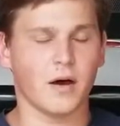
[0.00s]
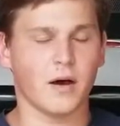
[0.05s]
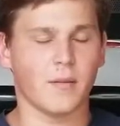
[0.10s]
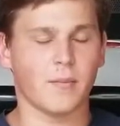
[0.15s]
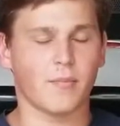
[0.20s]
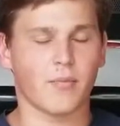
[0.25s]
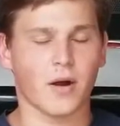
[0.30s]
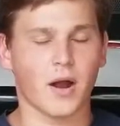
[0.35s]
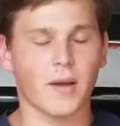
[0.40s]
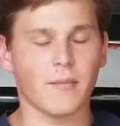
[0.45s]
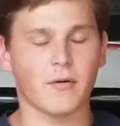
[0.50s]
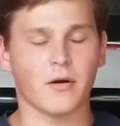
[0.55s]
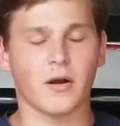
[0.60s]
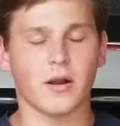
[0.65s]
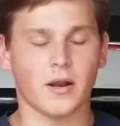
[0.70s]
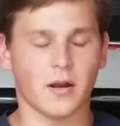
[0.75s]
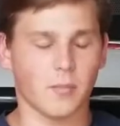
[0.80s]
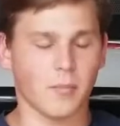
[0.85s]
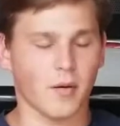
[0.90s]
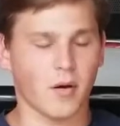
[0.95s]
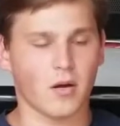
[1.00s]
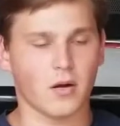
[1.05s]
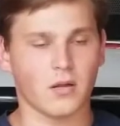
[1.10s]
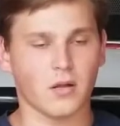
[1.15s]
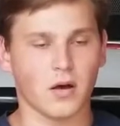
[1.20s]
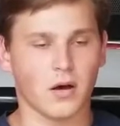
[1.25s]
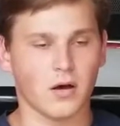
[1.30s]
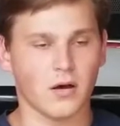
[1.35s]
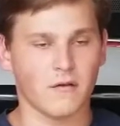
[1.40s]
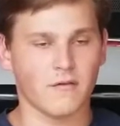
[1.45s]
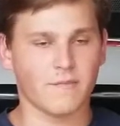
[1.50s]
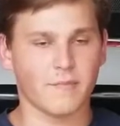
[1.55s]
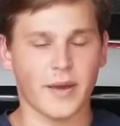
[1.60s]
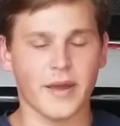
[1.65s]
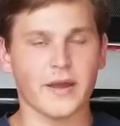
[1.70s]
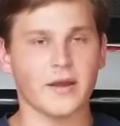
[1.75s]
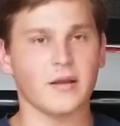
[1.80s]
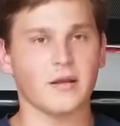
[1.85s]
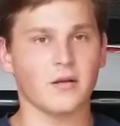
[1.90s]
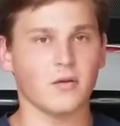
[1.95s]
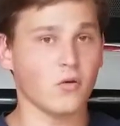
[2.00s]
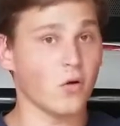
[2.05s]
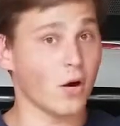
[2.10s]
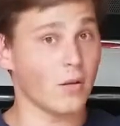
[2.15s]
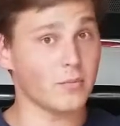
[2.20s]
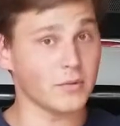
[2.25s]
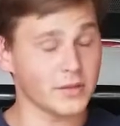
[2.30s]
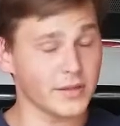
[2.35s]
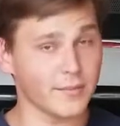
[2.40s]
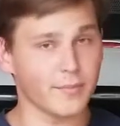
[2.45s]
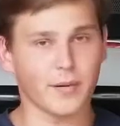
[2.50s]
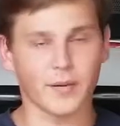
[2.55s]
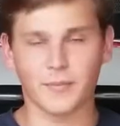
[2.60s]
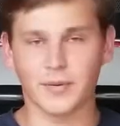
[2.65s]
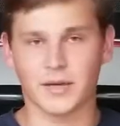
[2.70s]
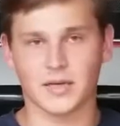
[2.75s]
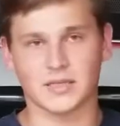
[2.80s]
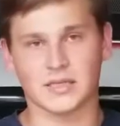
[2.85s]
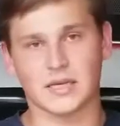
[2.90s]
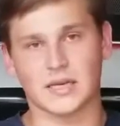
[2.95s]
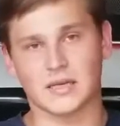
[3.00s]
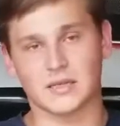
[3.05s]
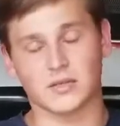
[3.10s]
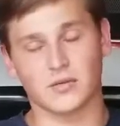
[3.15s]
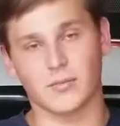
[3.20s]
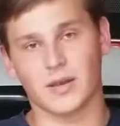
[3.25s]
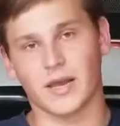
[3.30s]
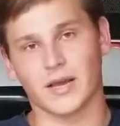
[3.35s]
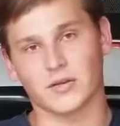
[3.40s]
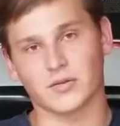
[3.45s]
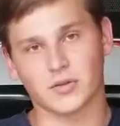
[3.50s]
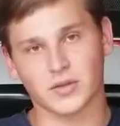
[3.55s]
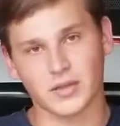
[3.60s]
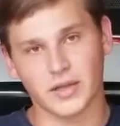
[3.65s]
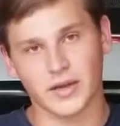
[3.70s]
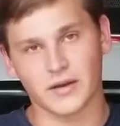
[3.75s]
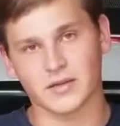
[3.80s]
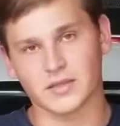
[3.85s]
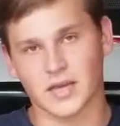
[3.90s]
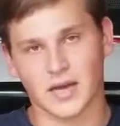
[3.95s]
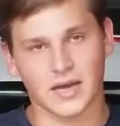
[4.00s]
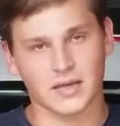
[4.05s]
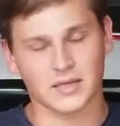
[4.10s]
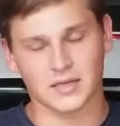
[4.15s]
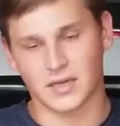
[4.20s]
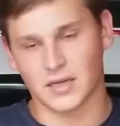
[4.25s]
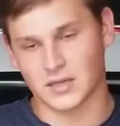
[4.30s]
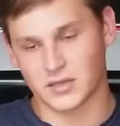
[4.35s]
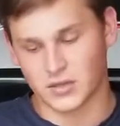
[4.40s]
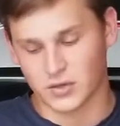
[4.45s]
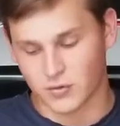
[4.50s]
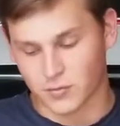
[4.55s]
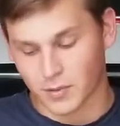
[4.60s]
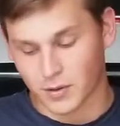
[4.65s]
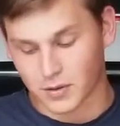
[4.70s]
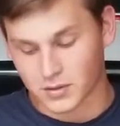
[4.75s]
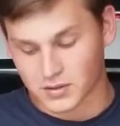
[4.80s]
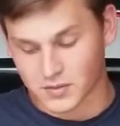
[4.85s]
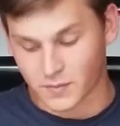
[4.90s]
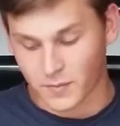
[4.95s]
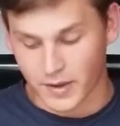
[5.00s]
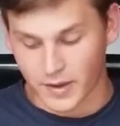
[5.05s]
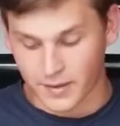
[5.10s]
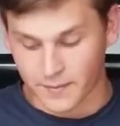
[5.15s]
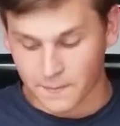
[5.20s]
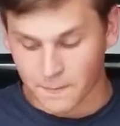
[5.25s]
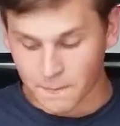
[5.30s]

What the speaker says: primer and a bottle of paint normally, but because I did so many extra layers, I had to get 2 bottles of paint.